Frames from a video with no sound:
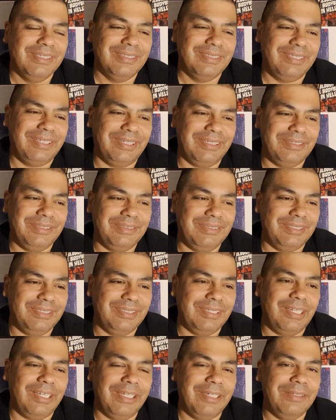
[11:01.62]
scared you,
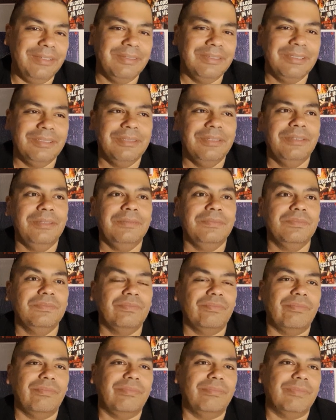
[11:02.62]
didn't I?"
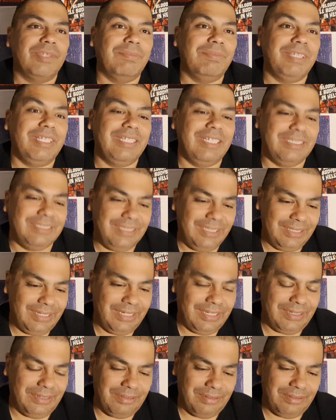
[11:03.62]
But then they see
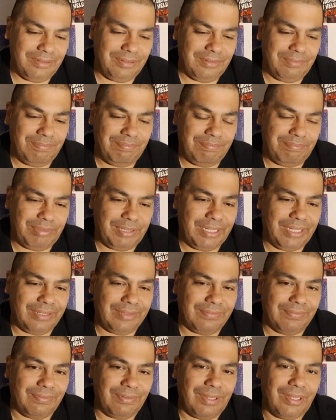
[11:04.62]
like a, a pile
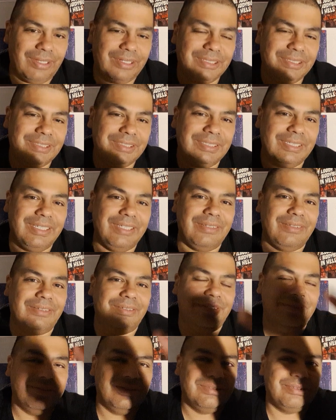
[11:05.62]
of rocks, and
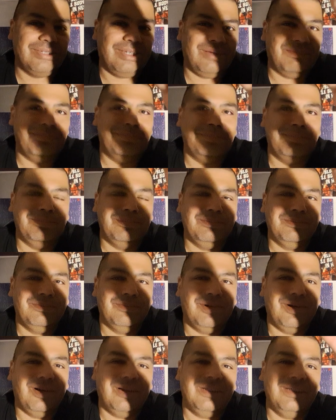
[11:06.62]
on the top
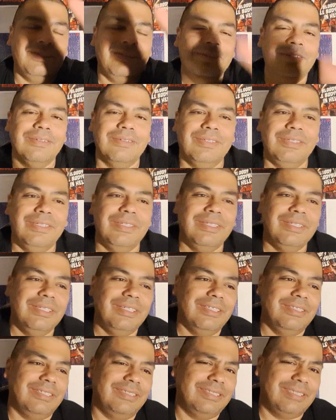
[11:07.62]
rock
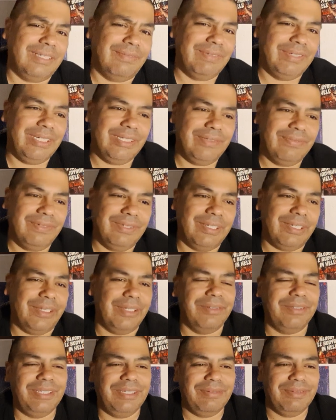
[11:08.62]
there's a severed head of a
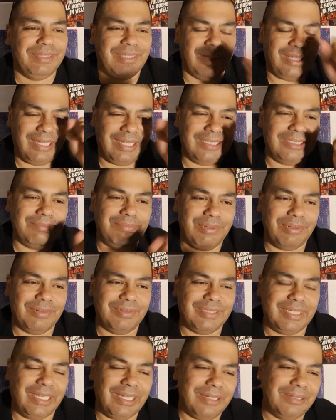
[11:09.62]
coyote with the eyes
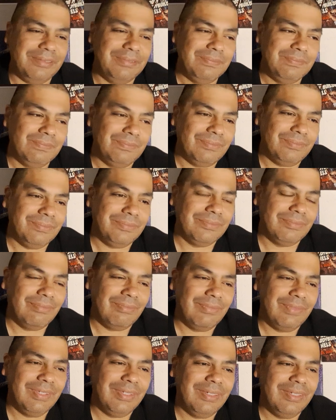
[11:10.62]
poked out.
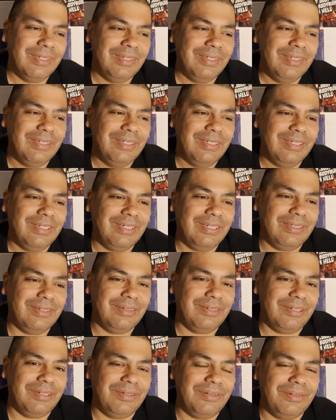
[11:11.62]
And they're
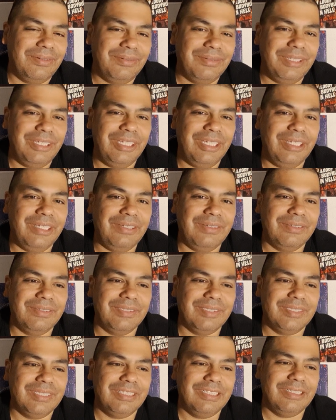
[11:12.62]
like, holy hell. It
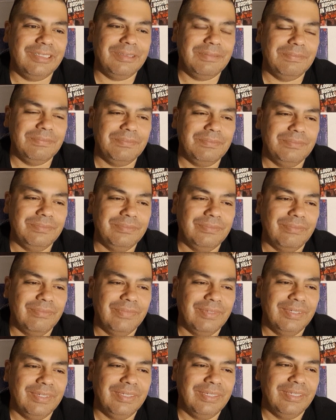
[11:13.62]
was like,
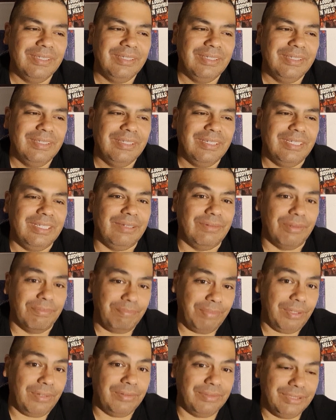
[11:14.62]
and there were
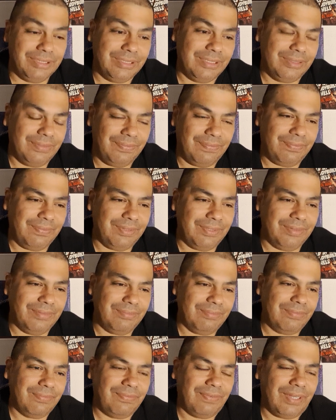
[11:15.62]
bones in the, in the
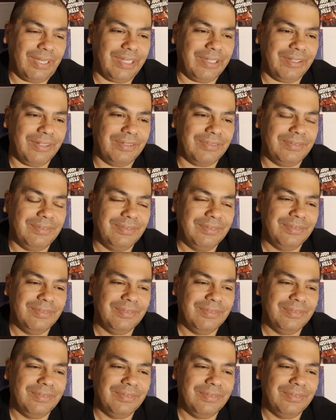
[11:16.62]
fire. And,